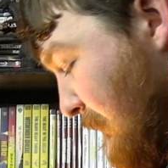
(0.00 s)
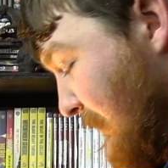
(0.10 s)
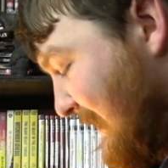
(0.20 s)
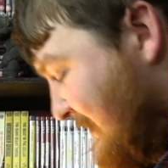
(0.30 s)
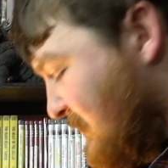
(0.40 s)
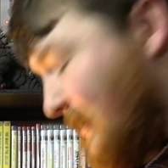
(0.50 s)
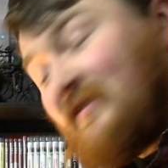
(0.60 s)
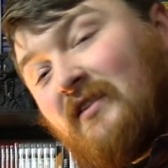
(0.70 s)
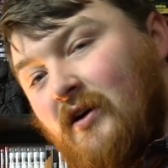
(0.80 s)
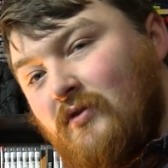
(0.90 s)
But it is nice
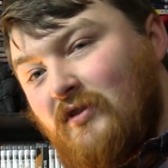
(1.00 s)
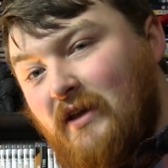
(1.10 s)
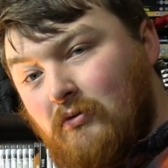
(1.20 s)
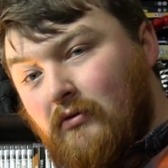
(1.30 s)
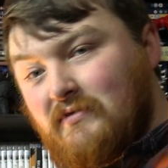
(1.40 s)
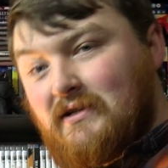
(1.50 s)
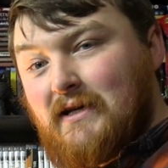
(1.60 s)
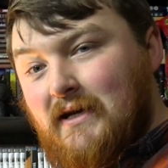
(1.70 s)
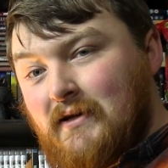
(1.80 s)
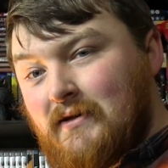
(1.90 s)
to know that they were
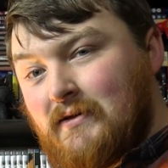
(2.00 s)
obviously